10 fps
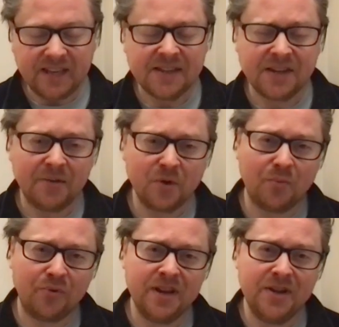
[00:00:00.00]
is I've got
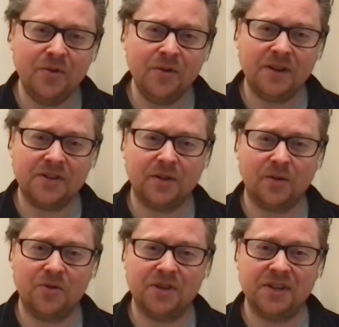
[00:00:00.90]
pre-universal
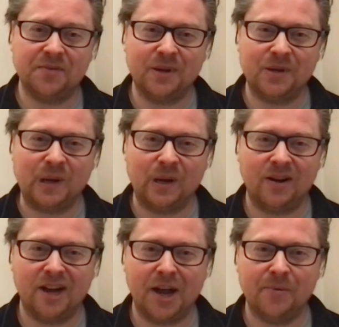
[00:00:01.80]
origins, which
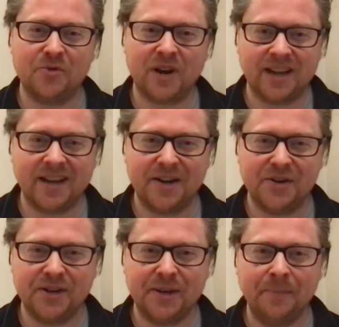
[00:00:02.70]
are um, dragon
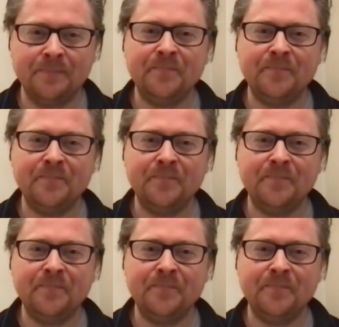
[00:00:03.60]
energy.